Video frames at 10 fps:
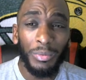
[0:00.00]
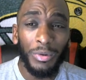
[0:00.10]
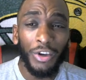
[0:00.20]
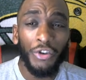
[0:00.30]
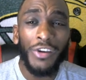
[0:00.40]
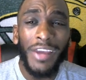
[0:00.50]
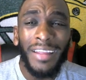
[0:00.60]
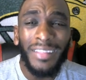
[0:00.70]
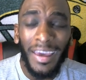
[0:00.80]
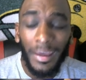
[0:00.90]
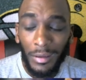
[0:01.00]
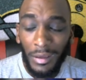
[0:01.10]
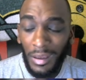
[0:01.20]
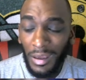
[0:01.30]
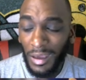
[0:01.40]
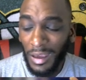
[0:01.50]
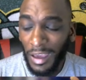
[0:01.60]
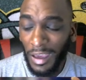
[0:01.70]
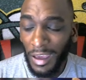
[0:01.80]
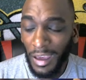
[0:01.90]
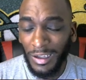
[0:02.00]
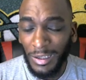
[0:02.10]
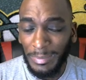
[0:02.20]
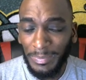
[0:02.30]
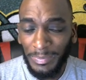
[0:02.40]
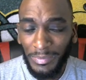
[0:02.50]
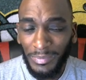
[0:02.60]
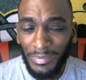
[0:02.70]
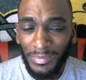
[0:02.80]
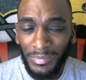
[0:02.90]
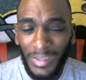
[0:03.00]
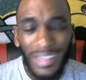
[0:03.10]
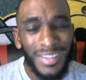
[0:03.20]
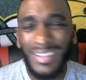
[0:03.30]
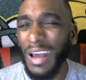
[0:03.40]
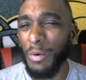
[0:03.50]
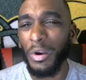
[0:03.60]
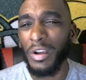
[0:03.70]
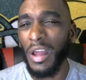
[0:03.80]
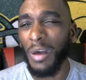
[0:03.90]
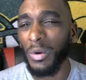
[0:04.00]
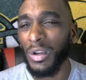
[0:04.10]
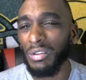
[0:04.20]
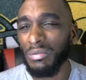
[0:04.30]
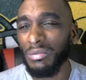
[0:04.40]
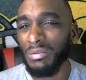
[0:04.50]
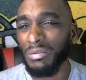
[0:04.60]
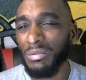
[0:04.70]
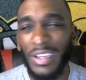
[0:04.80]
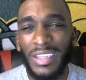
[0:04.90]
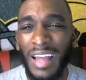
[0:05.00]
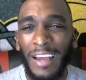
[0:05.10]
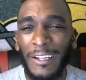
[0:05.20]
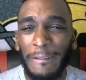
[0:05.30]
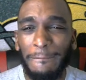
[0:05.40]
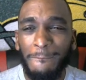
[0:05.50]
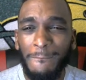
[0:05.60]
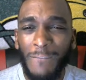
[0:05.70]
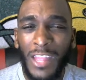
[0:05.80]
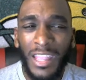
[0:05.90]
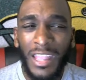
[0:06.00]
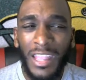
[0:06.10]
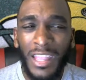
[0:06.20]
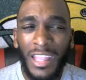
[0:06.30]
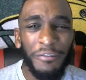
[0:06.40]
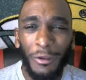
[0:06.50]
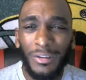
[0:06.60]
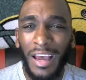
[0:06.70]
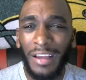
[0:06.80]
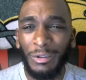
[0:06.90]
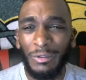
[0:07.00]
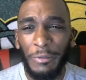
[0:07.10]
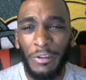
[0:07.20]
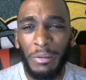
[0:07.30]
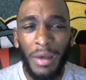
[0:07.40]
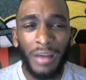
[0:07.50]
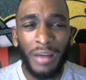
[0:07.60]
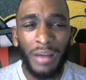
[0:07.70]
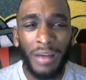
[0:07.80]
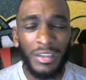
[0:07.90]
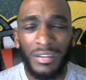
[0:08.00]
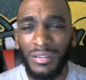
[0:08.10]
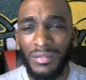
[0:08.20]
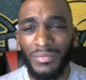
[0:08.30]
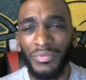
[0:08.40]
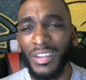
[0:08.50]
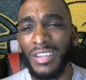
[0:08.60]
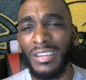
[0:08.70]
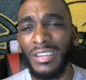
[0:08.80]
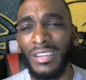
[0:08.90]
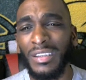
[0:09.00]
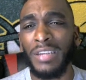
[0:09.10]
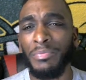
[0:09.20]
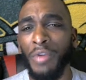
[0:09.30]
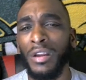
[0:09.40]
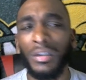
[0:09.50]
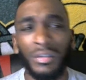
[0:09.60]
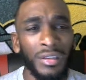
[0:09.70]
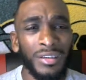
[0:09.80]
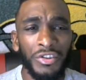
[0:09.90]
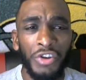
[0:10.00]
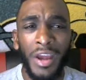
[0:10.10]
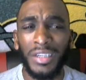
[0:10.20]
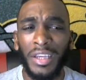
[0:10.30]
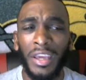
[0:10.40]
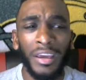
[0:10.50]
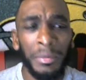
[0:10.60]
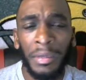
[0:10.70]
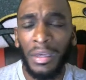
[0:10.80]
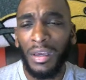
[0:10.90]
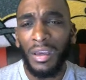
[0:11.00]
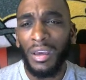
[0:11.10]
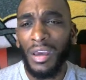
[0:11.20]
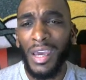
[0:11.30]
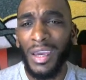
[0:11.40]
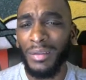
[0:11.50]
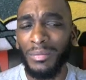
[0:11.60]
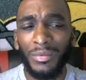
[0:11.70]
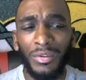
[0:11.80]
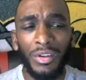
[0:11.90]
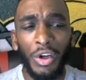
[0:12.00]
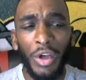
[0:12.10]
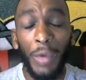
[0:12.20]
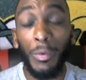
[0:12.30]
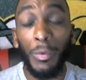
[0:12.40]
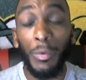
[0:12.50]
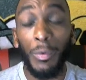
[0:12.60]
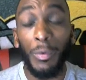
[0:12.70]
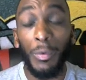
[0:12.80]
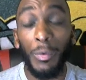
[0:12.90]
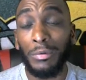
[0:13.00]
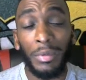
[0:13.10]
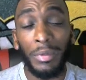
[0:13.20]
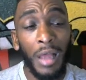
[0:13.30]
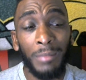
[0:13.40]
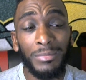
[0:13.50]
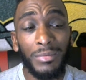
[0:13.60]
create that, and it's just not working out well. It's not. NFL's got to do something about this because this is a trash product. It's a trash game, and it was fixable, but I'm